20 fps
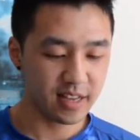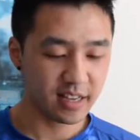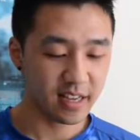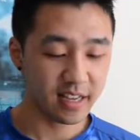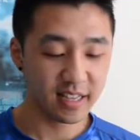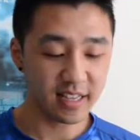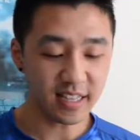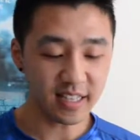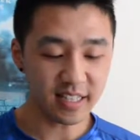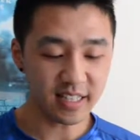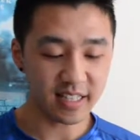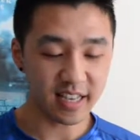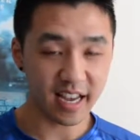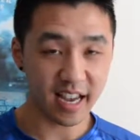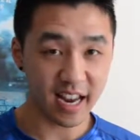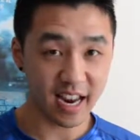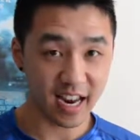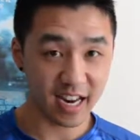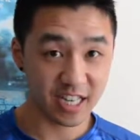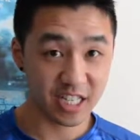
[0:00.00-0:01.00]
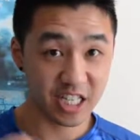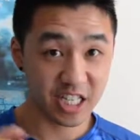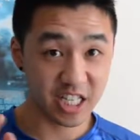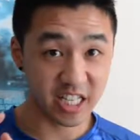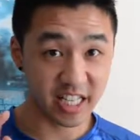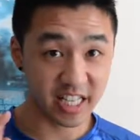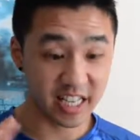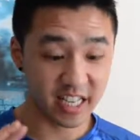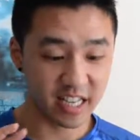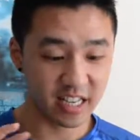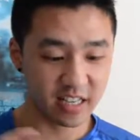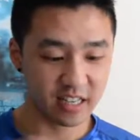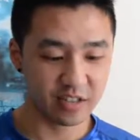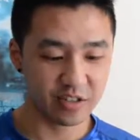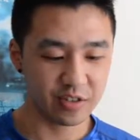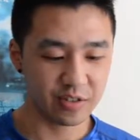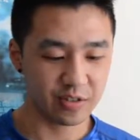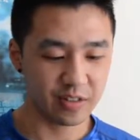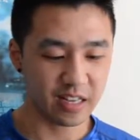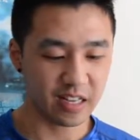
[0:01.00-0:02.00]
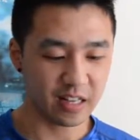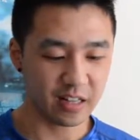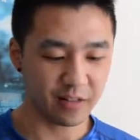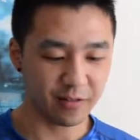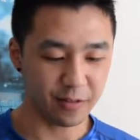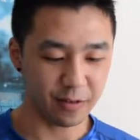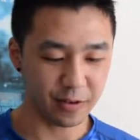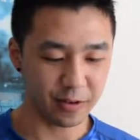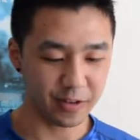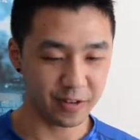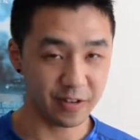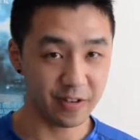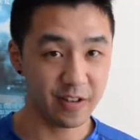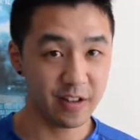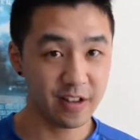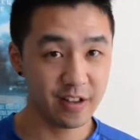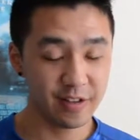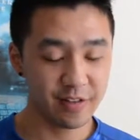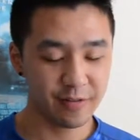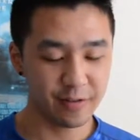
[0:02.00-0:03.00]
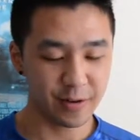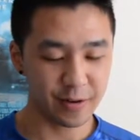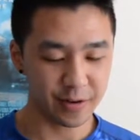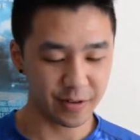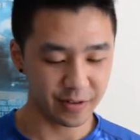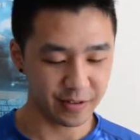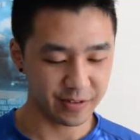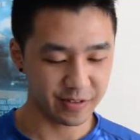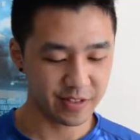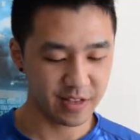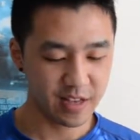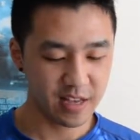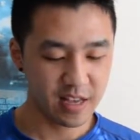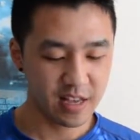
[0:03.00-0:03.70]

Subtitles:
It doesn't actually do telephoto photos.